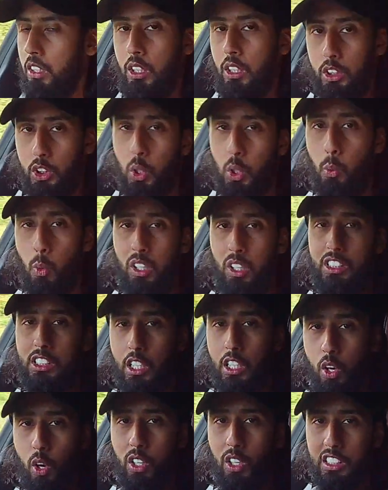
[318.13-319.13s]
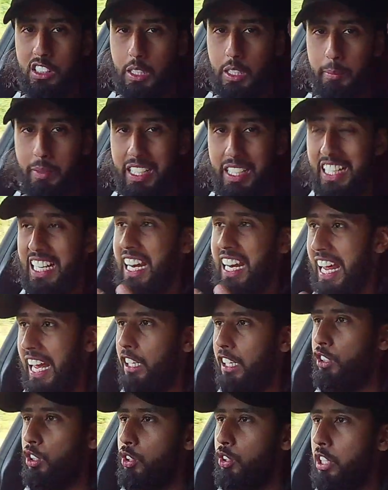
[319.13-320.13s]
So what's the Lotus Emira
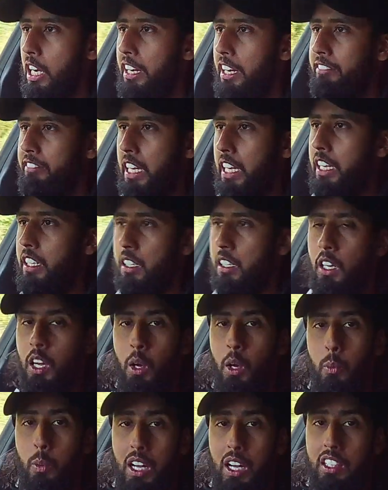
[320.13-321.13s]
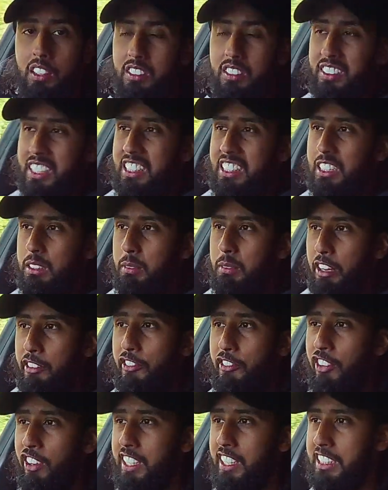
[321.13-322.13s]
like to drive then? Well, this is my
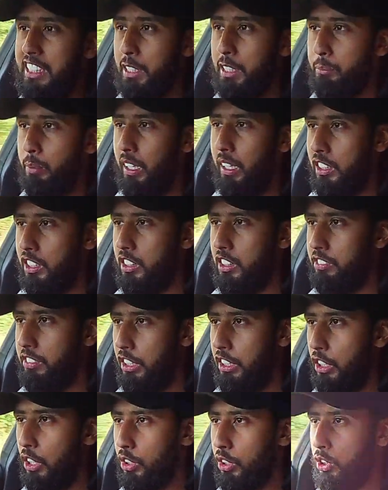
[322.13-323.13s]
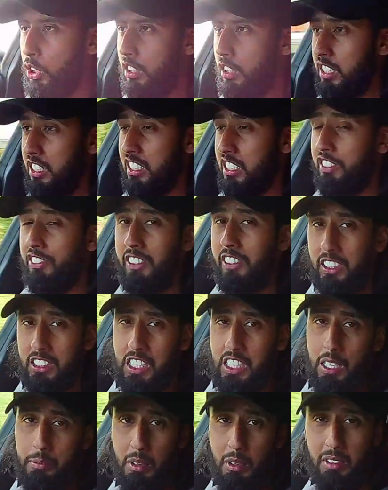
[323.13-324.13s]
first impressions video, so this is the first
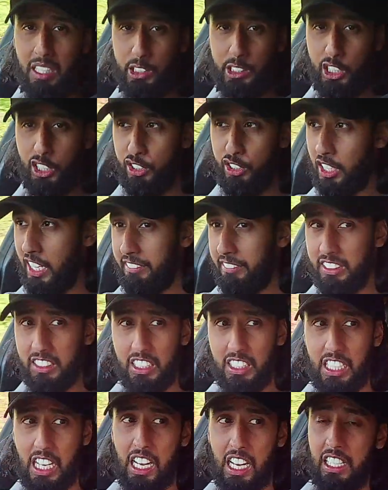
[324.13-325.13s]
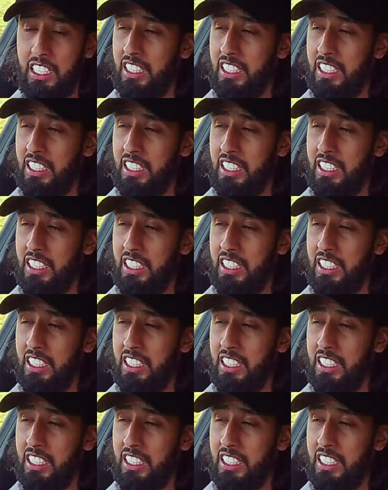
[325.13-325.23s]
time I'm actually driving the car,